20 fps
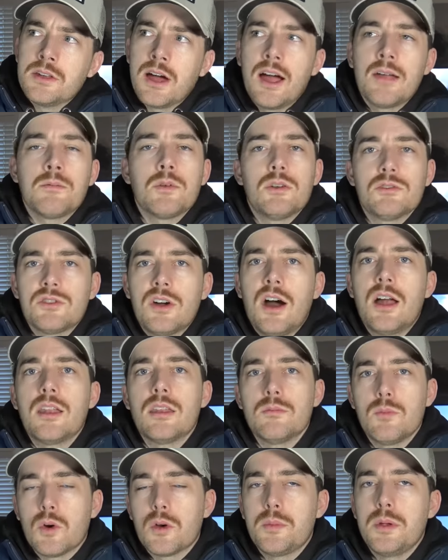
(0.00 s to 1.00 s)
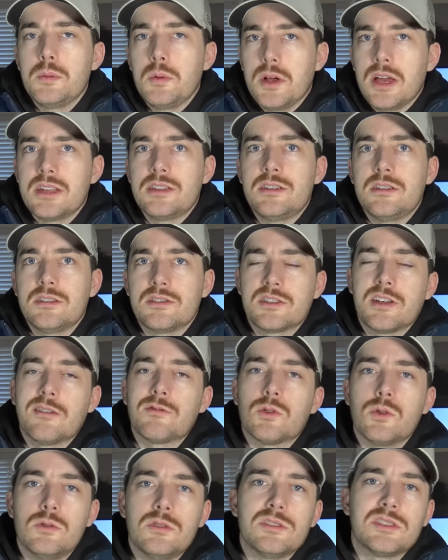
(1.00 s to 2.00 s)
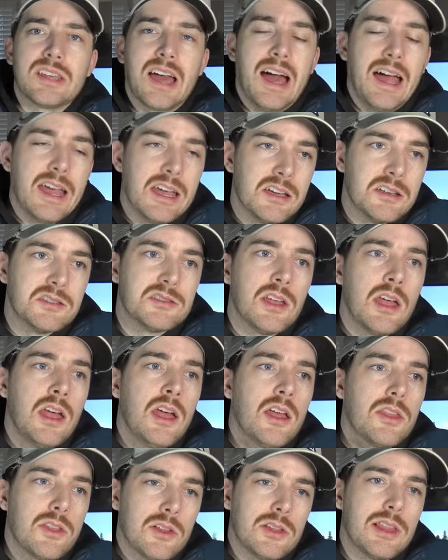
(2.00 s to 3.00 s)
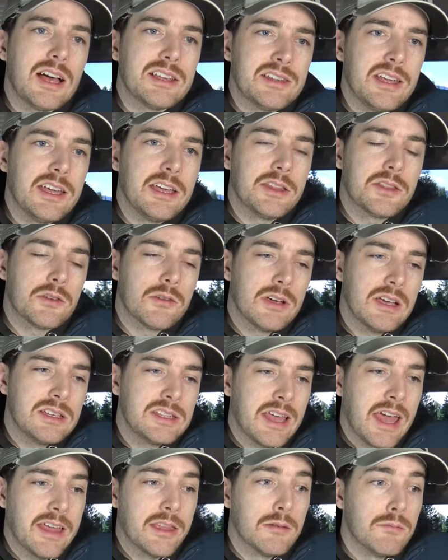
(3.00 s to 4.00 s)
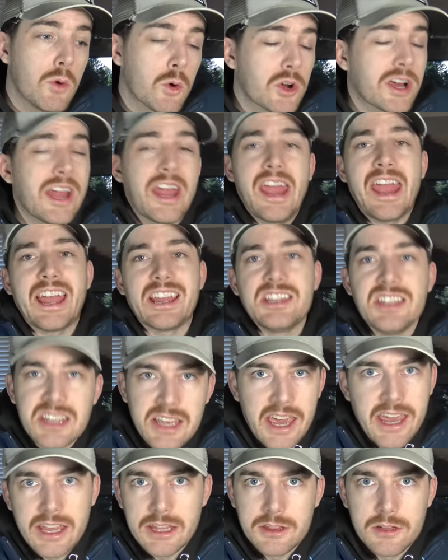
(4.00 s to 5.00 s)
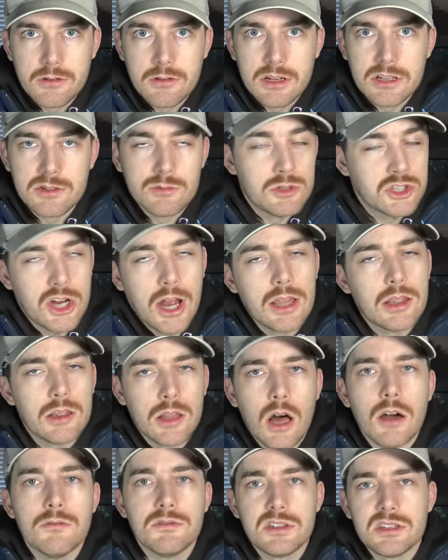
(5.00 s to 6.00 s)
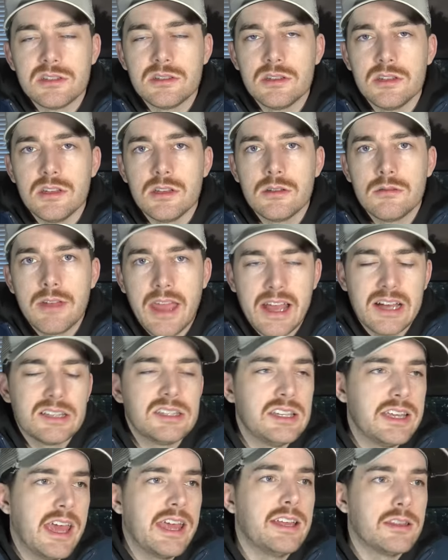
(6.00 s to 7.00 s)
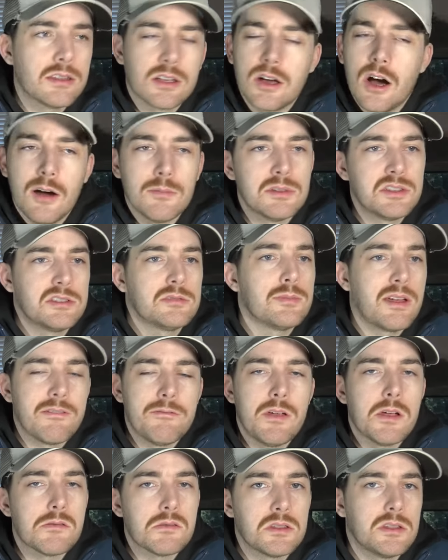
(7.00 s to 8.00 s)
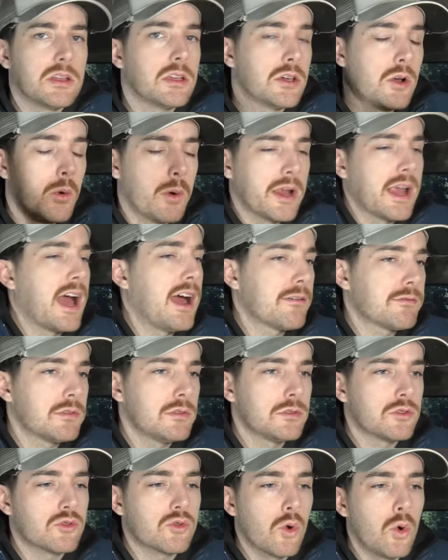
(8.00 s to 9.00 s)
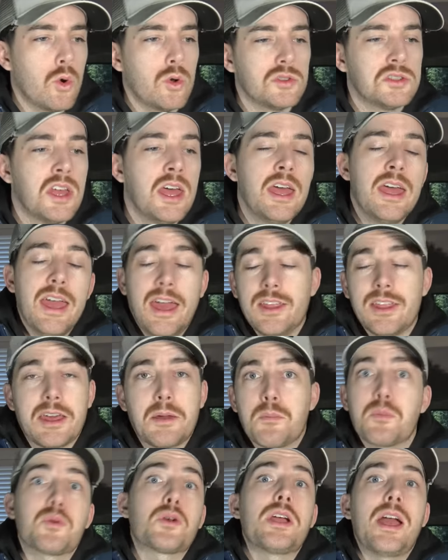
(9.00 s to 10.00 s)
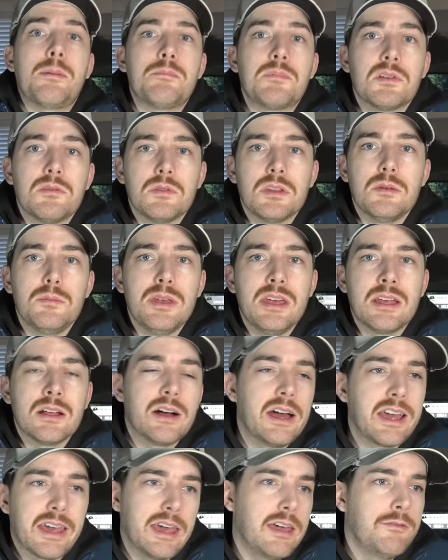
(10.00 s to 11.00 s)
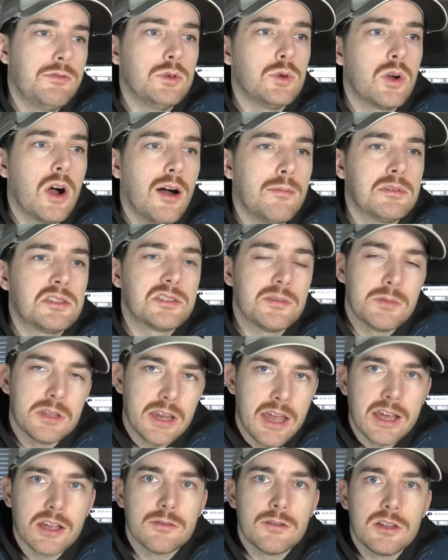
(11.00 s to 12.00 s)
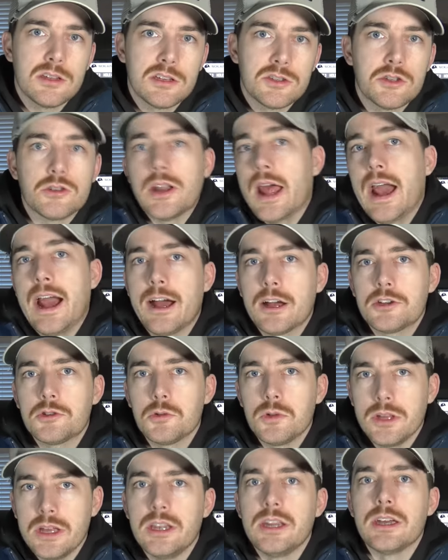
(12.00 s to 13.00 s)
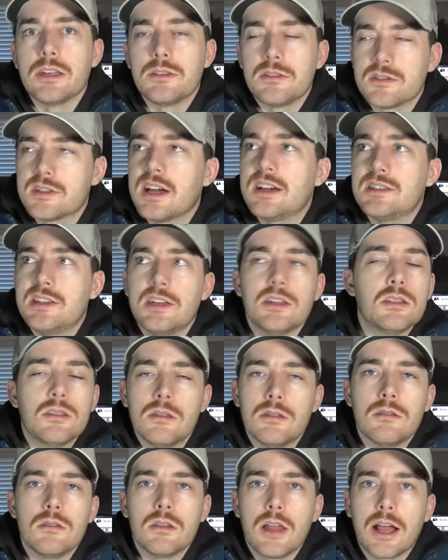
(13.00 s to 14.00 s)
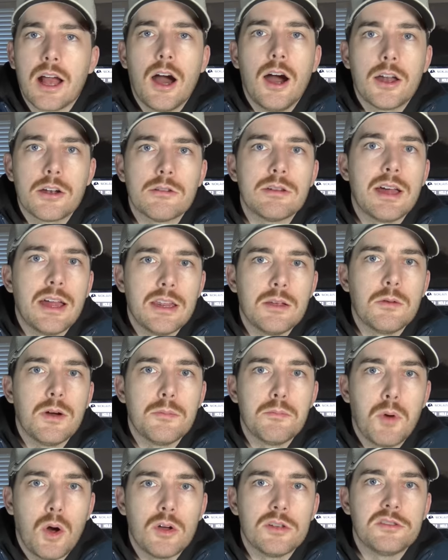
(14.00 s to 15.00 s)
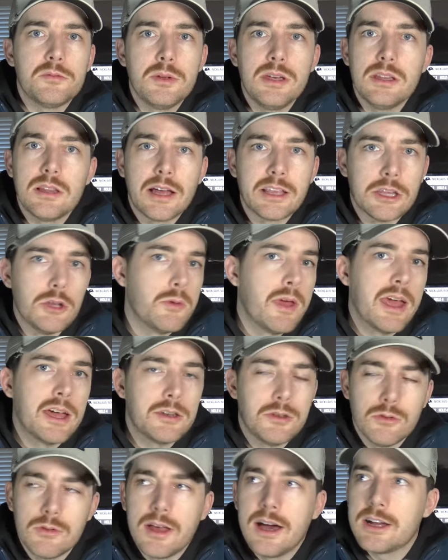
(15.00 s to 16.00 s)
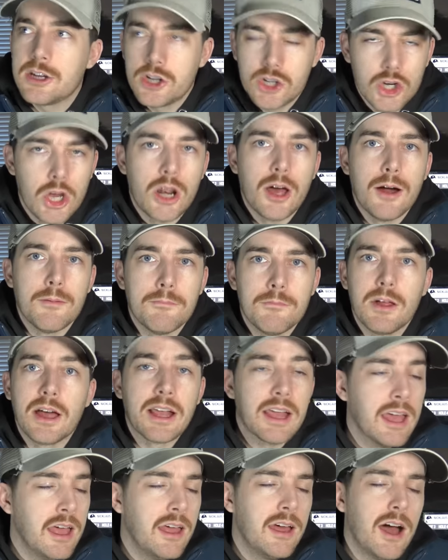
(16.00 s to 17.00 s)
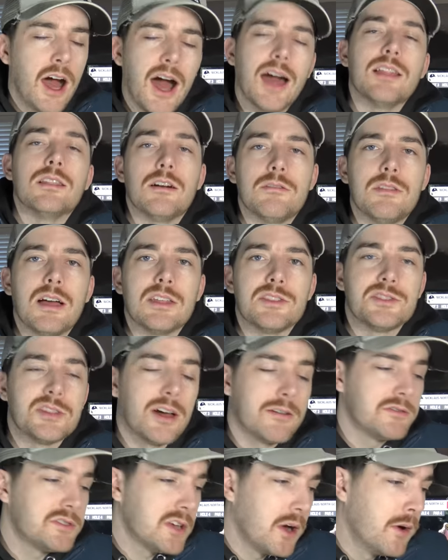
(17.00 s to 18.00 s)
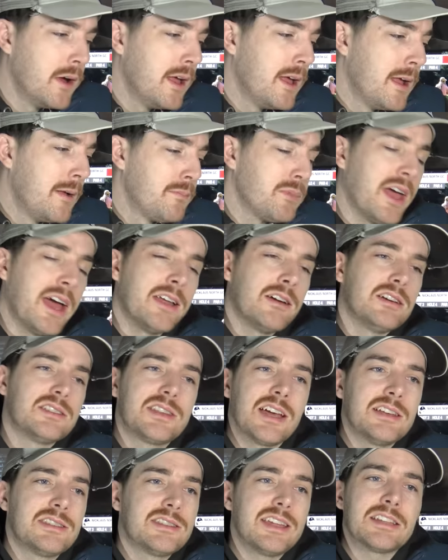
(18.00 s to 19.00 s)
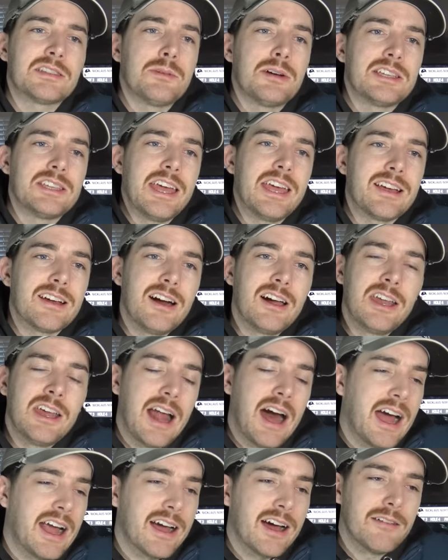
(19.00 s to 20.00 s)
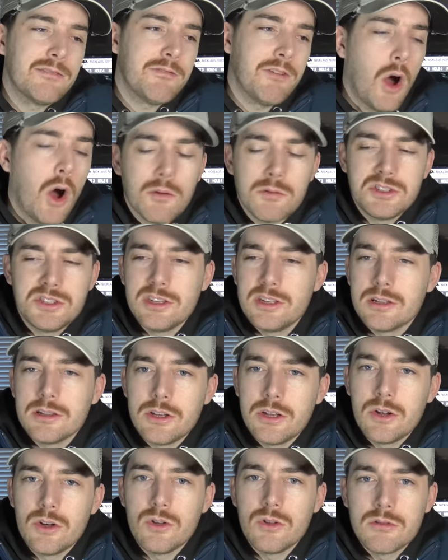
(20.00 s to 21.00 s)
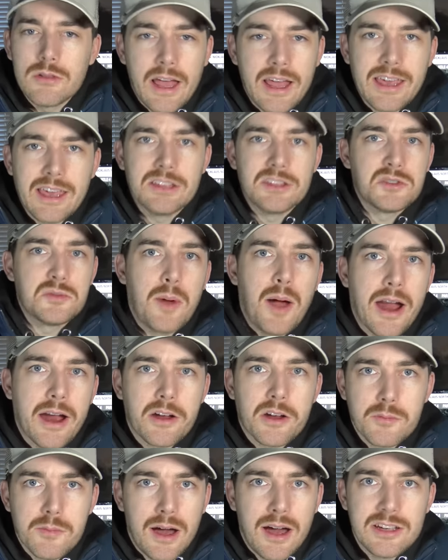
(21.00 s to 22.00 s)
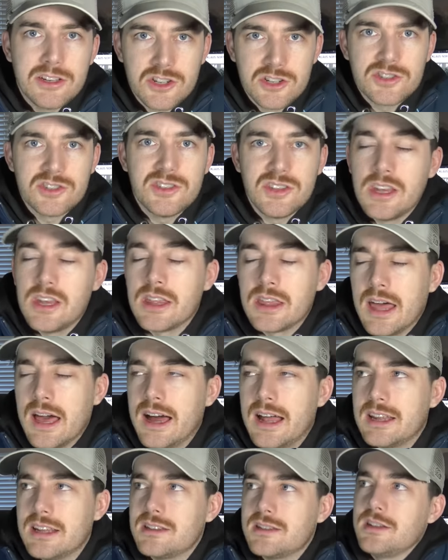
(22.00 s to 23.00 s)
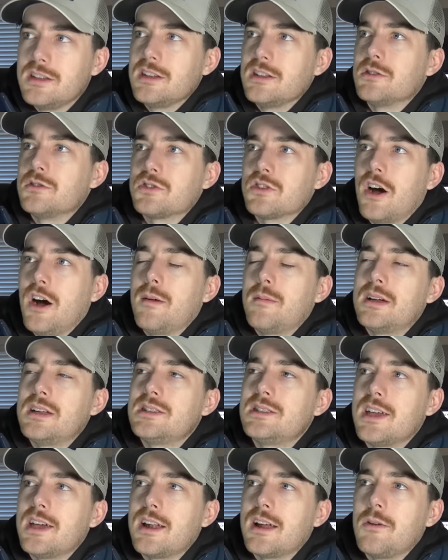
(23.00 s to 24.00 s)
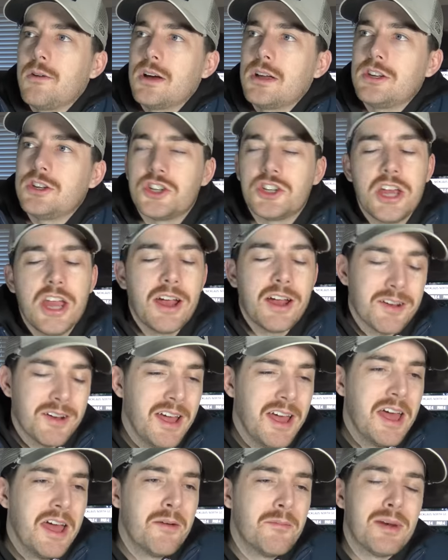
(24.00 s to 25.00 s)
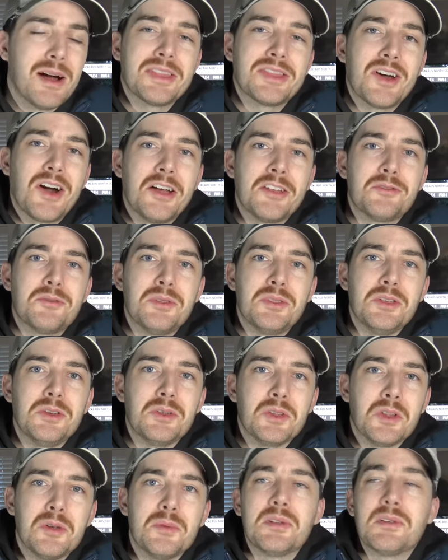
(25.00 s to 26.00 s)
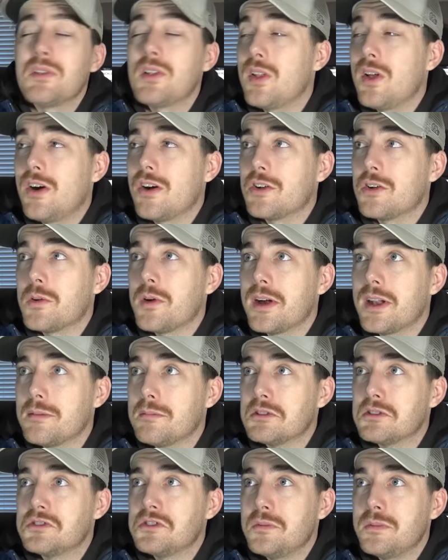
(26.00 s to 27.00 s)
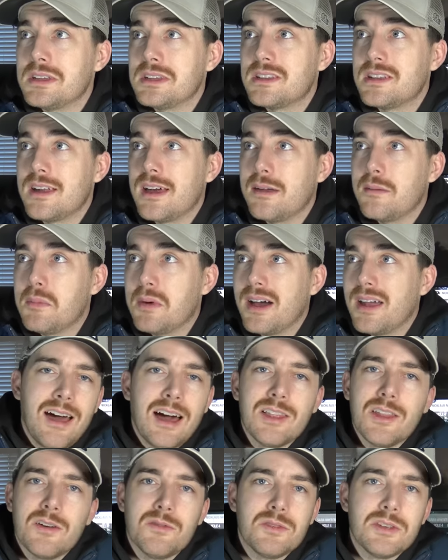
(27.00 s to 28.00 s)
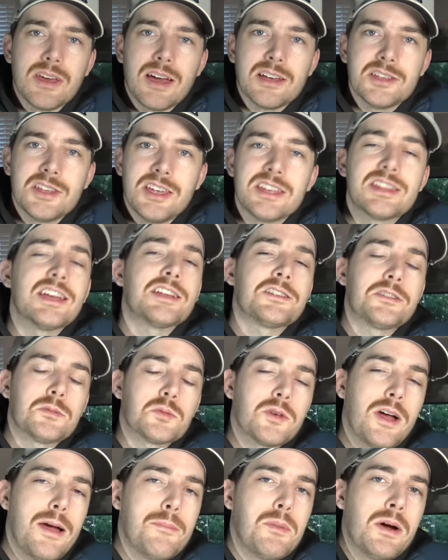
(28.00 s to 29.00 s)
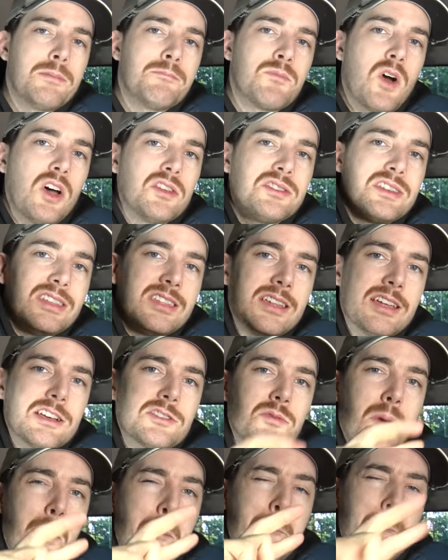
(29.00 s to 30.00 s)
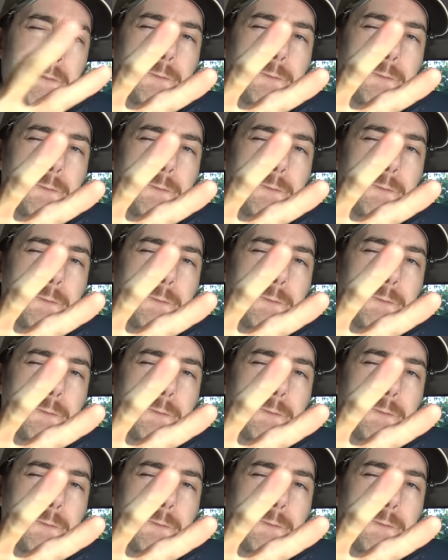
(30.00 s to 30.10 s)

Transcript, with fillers: time goes on and the more people get to discover who this guy is, the less hate there is and the more anti-hate there is, which I love to see. Anti-hate in the comments is my favorite thing. Going after the trolls and like preemptively being like, if you comment something negative on this, you're an actual idiot. This guy's hitting like 191 ball speed. Like you can't do that. Shut up. Like I love that stuff. So anyways, guys, that's my take on it. I got obviously a little like inspired by just seeing that and seeing those comments. And I wanted to share my thoughts with you. A little bit of a longer one. I'm assuming today, but I love you guys. Hit that subscribe button. I'll see you in the next one.